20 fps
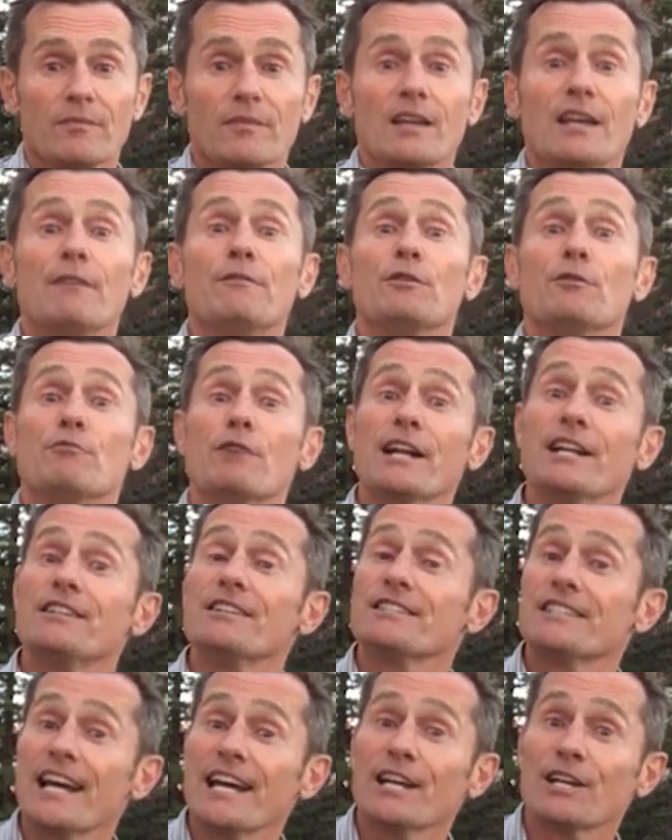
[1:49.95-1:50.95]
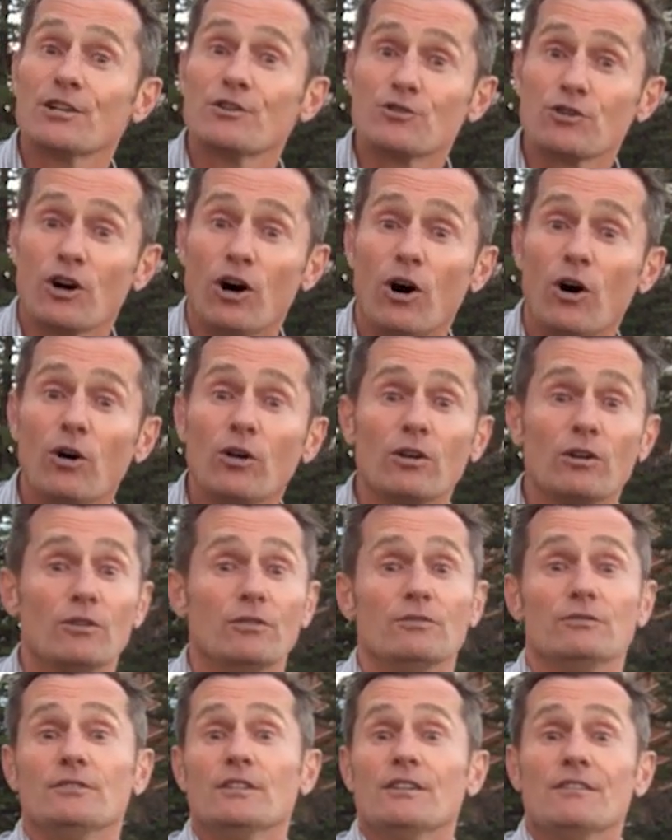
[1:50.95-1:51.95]
If you're ready to take control of
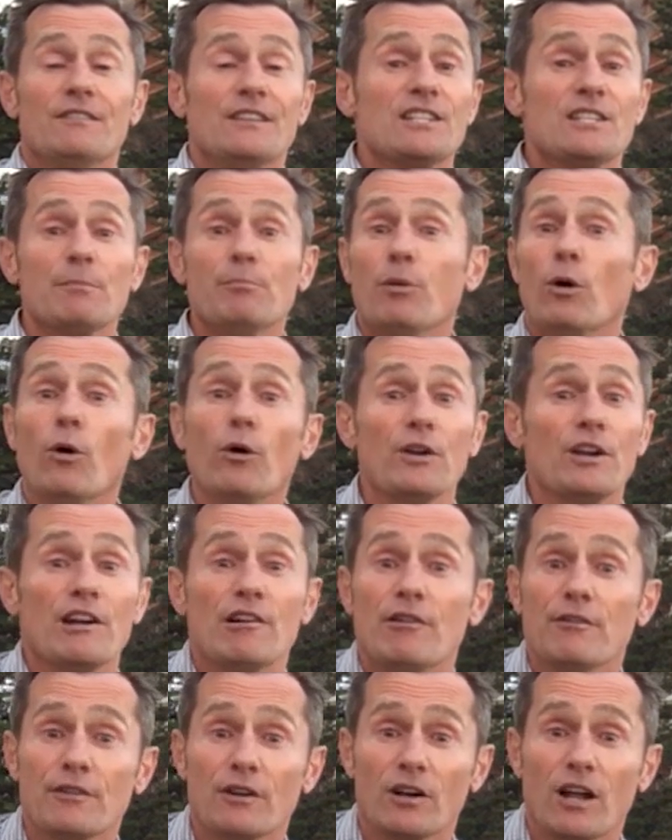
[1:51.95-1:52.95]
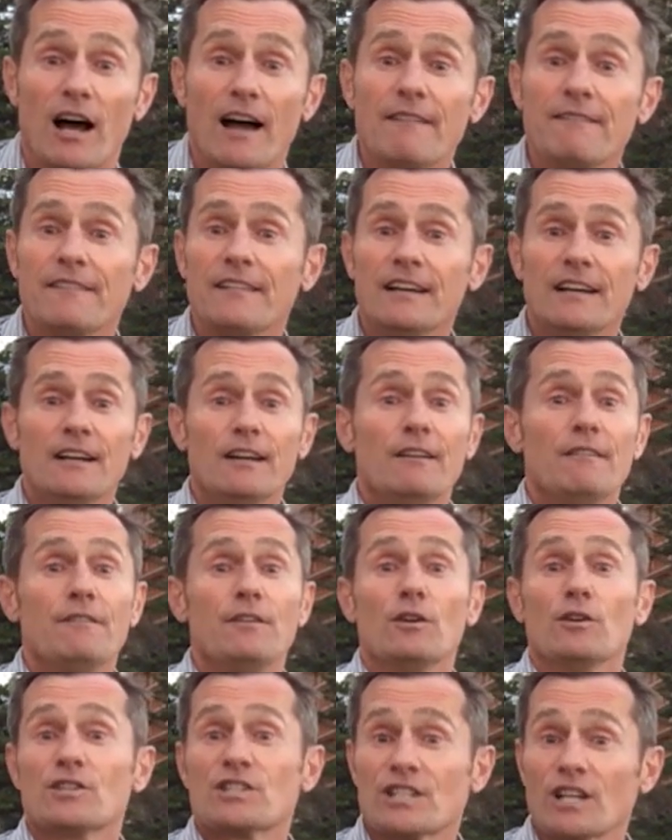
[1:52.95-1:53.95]
this important area of your life for
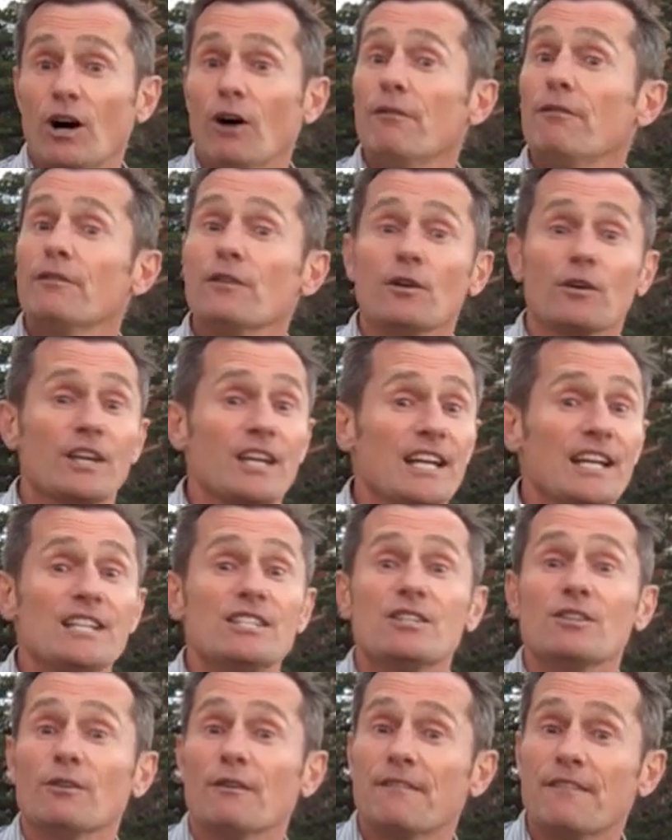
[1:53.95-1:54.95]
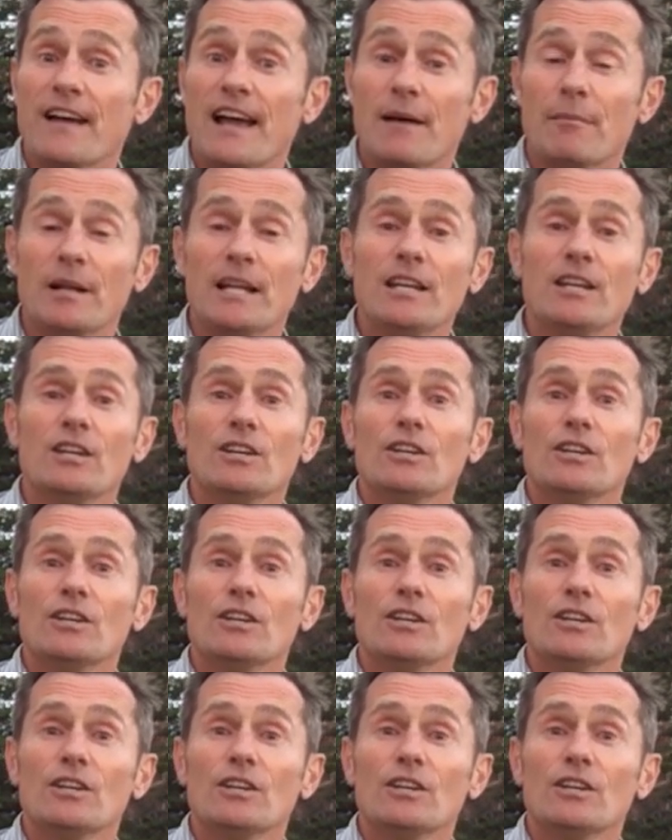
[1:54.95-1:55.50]
yourself, your kids, and your family,